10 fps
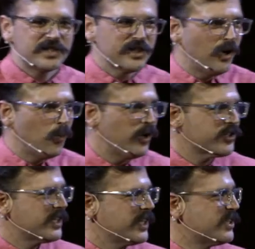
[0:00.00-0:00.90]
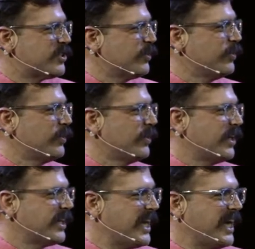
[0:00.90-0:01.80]
Saul walks into
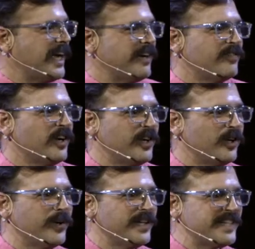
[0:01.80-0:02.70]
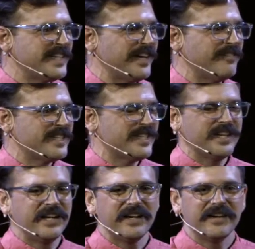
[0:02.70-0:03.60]
a cave, not knowing that David's
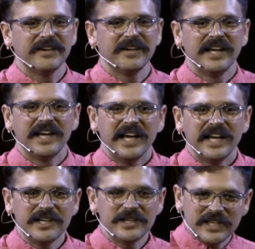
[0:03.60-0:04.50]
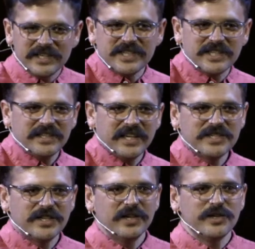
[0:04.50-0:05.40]
in there, and he, he's,
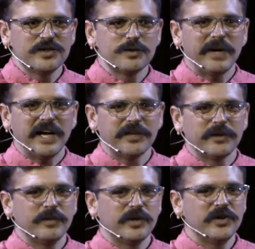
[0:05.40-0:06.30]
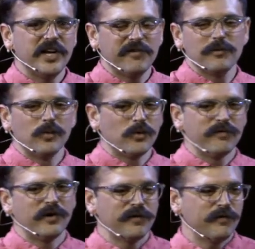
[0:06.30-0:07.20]
he's going to use the bathroom. You're never more
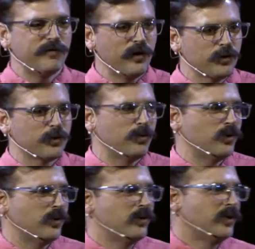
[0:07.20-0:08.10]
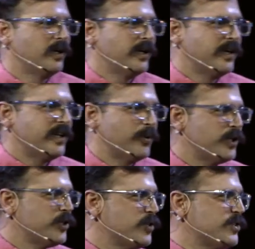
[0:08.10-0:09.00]
vulnerable than
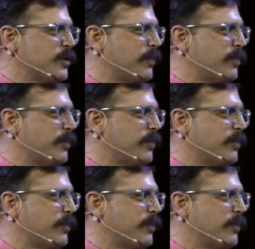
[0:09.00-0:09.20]
when you're using the